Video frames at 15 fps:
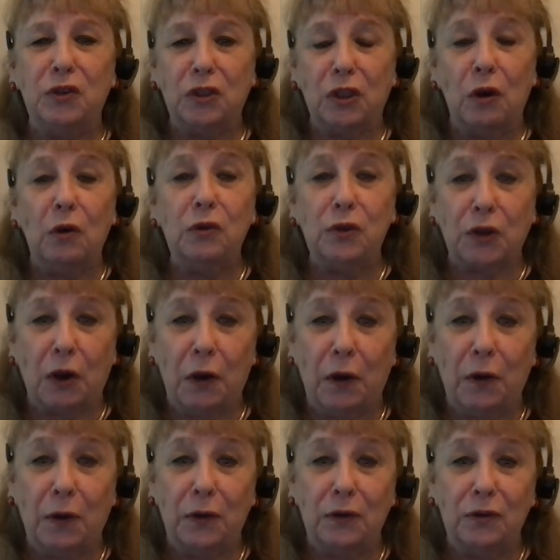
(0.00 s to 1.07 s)
those
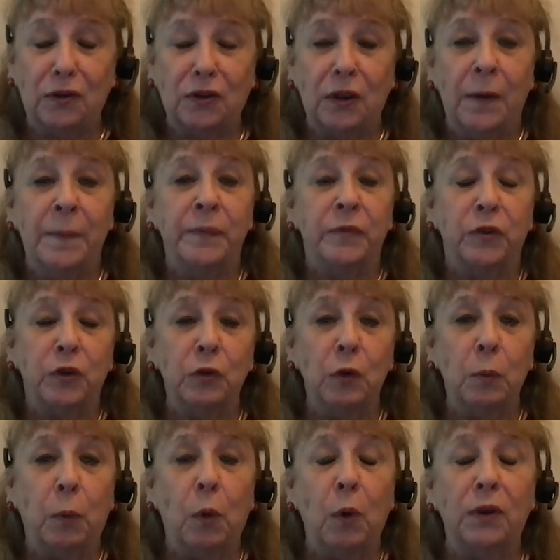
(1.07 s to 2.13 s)
codes to
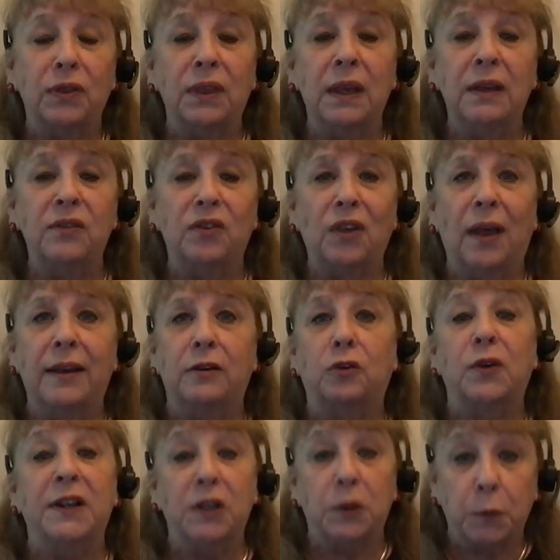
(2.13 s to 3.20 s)
report things like
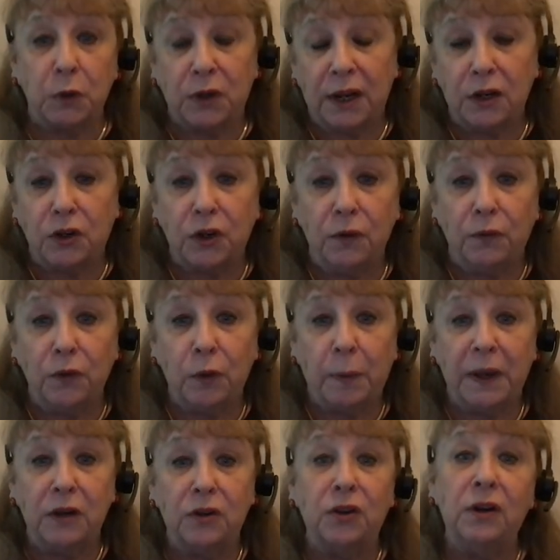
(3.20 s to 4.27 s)
transportation for the
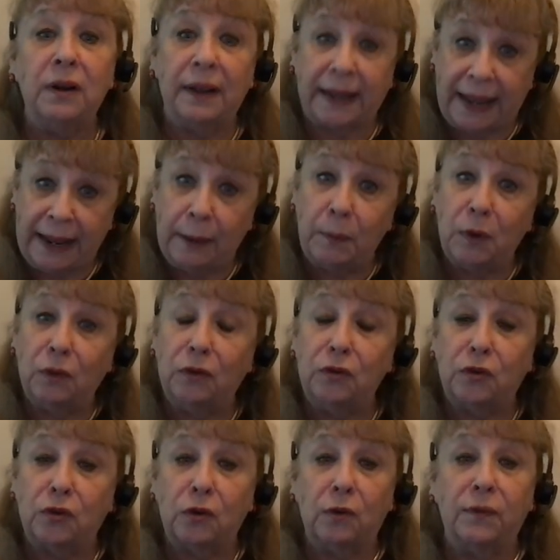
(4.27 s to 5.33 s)
patient, like
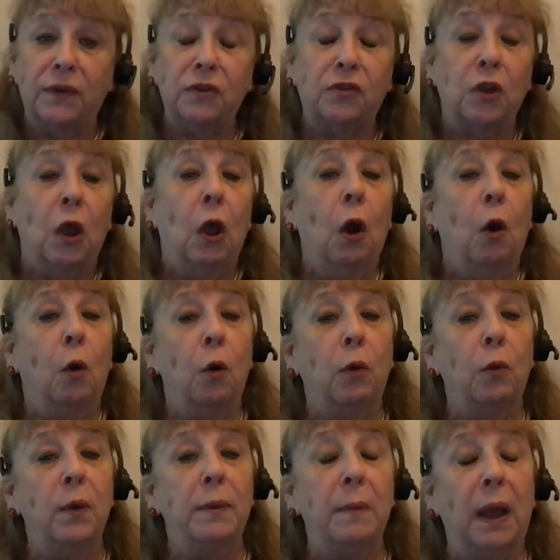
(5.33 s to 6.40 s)
ambulance service, or
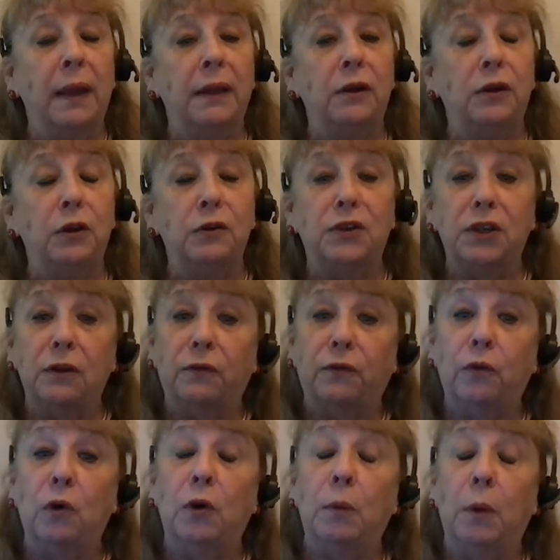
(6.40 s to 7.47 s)
we might use it
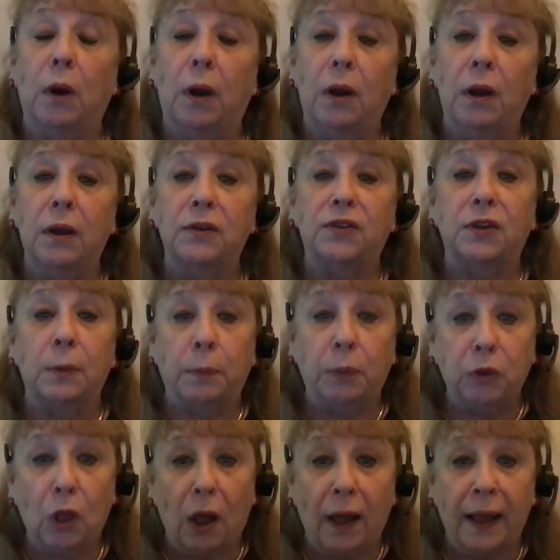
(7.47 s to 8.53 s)
for
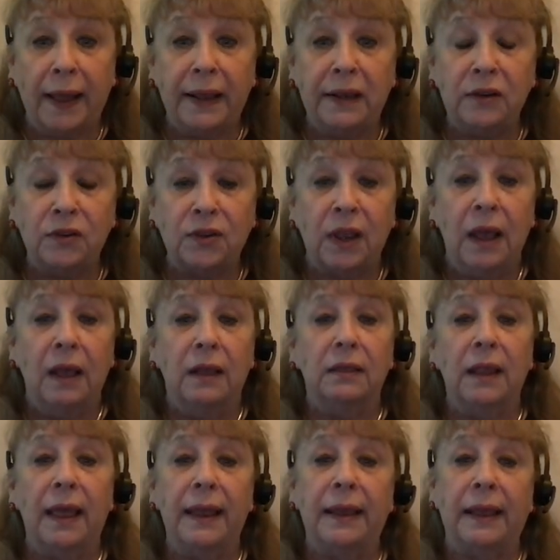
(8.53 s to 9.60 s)
supplies,
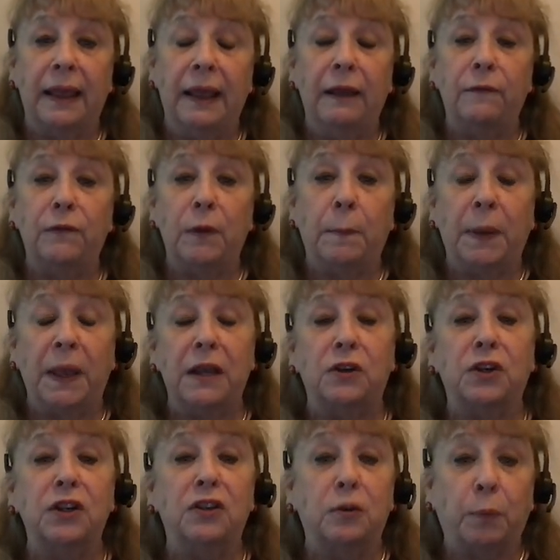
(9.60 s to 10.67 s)
like if the
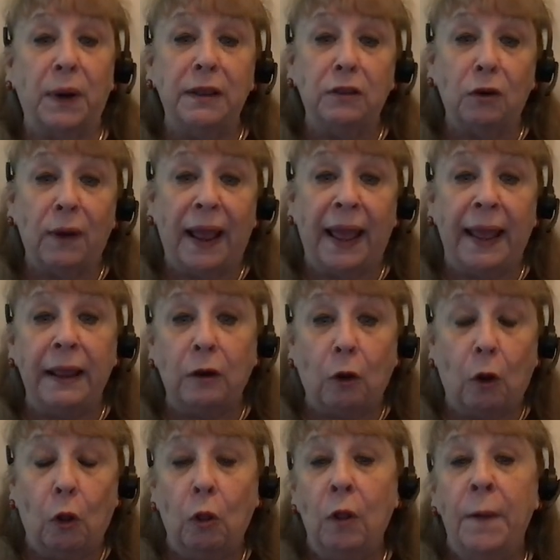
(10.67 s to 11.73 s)
patient sprained their
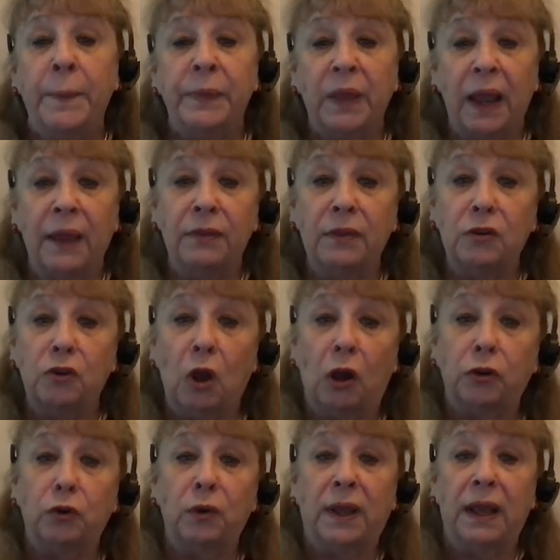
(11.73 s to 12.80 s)
ankle and the
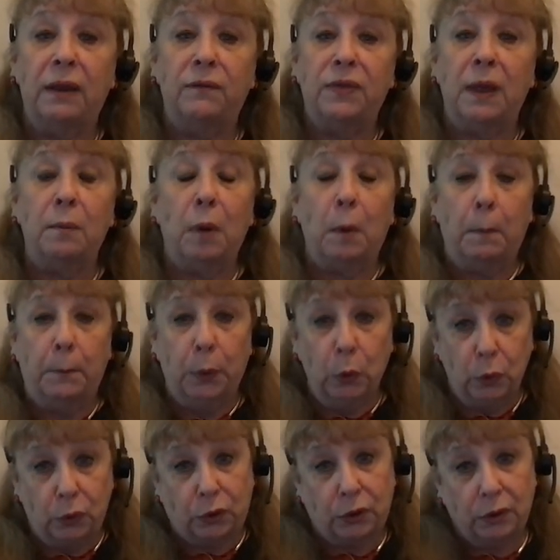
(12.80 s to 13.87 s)
doctor gave them a boot,